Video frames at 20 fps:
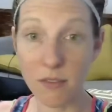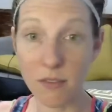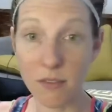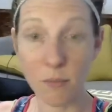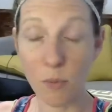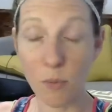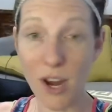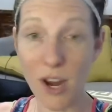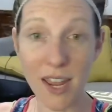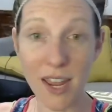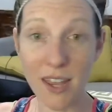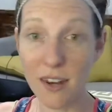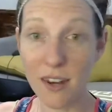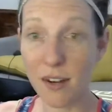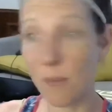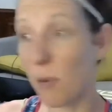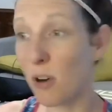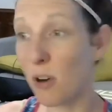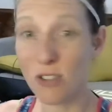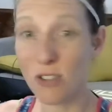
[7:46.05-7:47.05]
brand
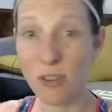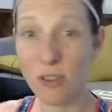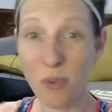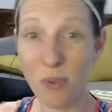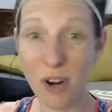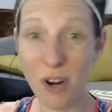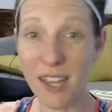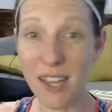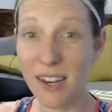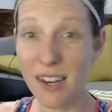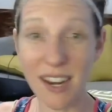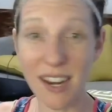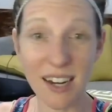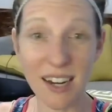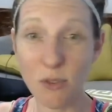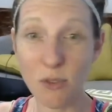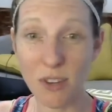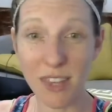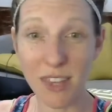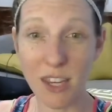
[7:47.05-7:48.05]
personal brand any
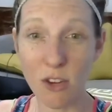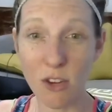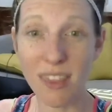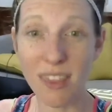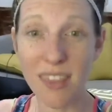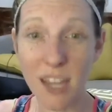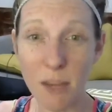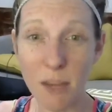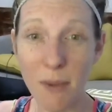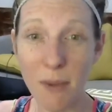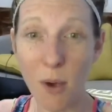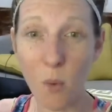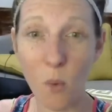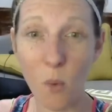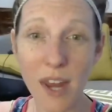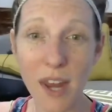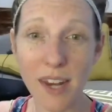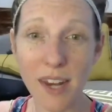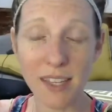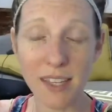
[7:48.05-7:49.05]
sort of thing you can think about
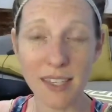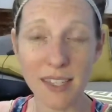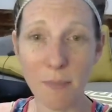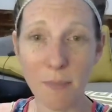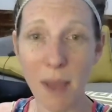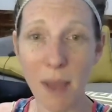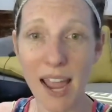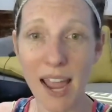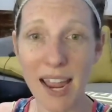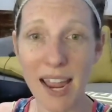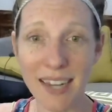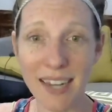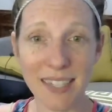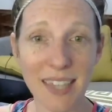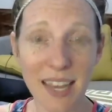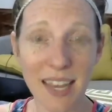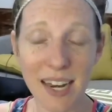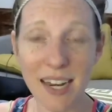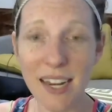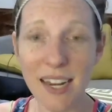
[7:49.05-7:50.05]
what is my
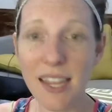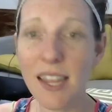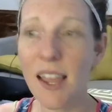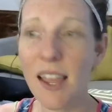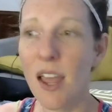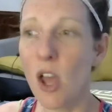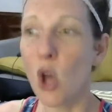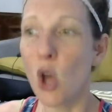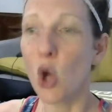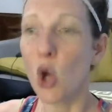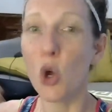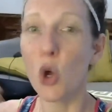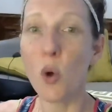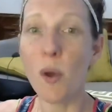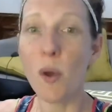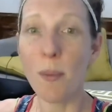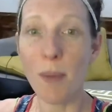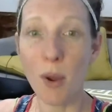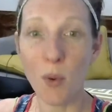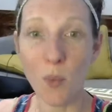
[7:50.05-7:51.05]
identity who
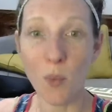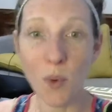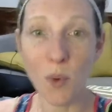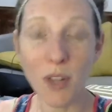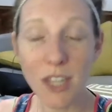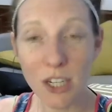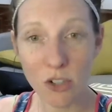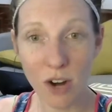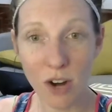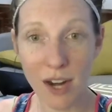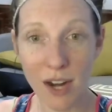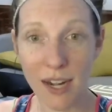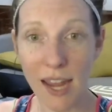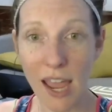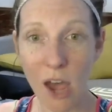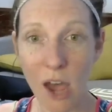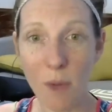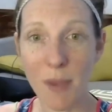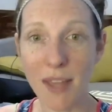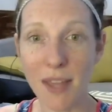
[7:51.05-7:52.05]
am i really trying to
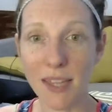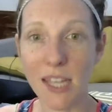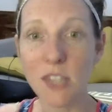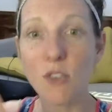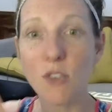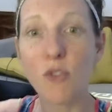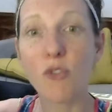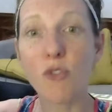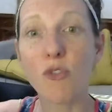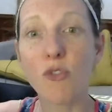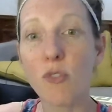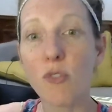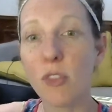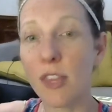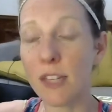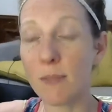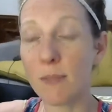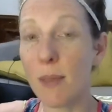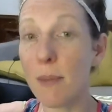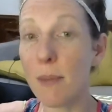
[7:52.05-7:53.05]
help and let's
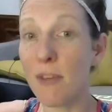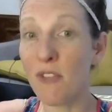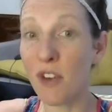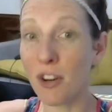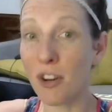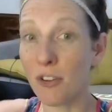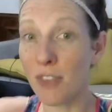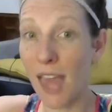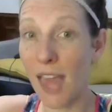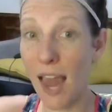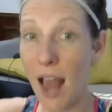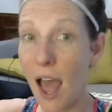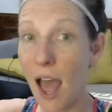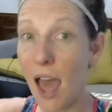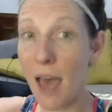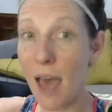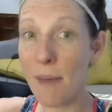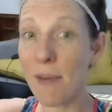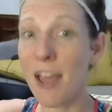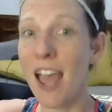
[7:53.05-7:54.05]
let's maybe funnel that
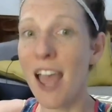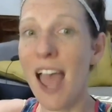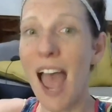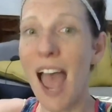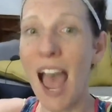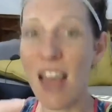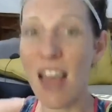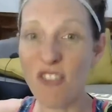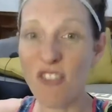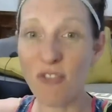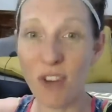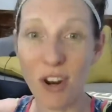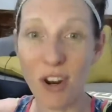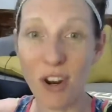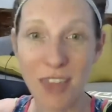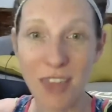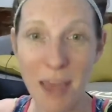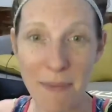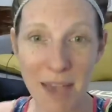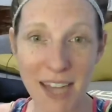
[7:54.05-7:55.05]
up and then funnel
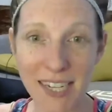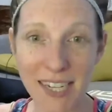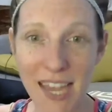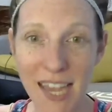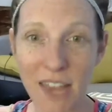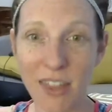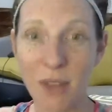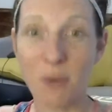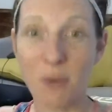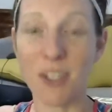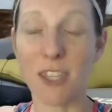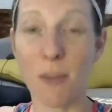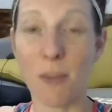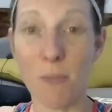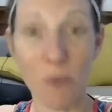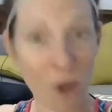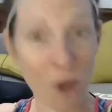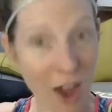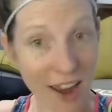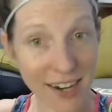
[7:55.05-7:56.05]
that back down like what's the
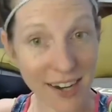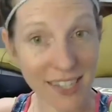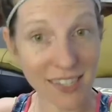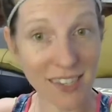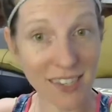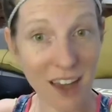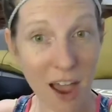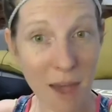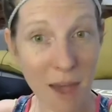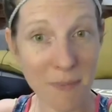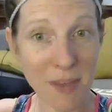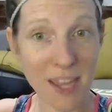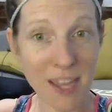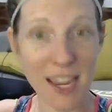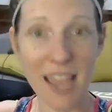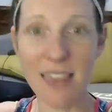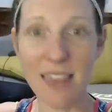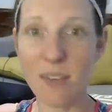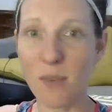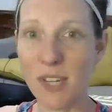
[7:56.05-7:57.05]
broadest topic
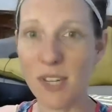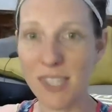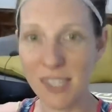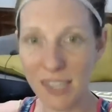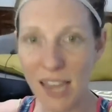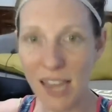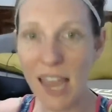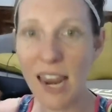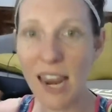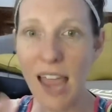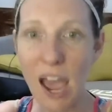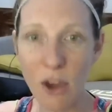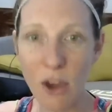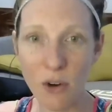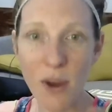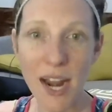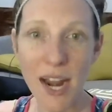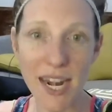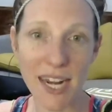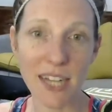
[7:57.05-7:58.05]
and then what's how do
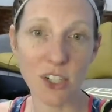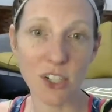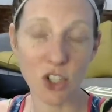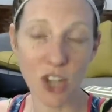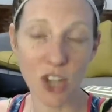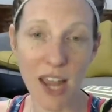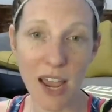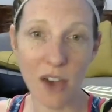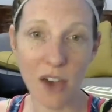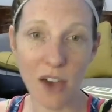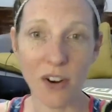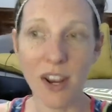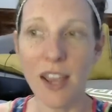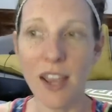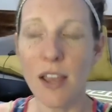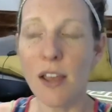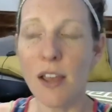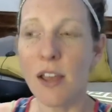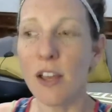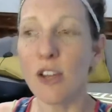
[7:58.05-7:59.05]
i niche down
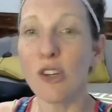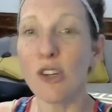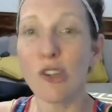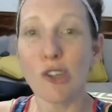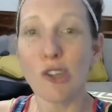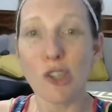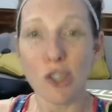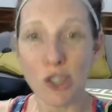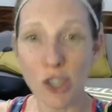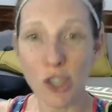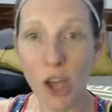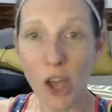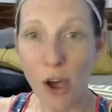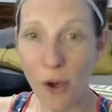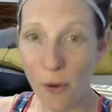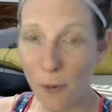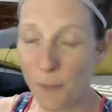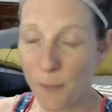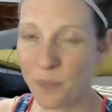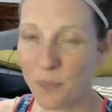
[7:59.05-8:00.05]

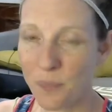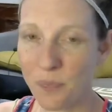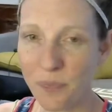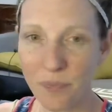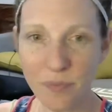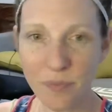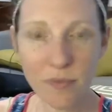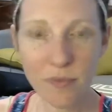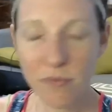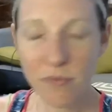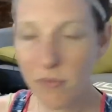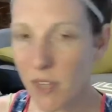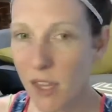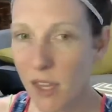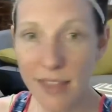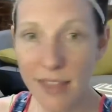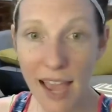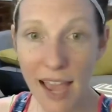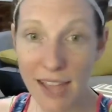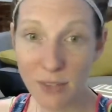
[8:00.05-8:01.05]
so
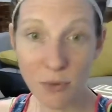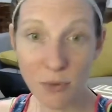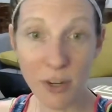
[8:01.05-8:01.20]
that's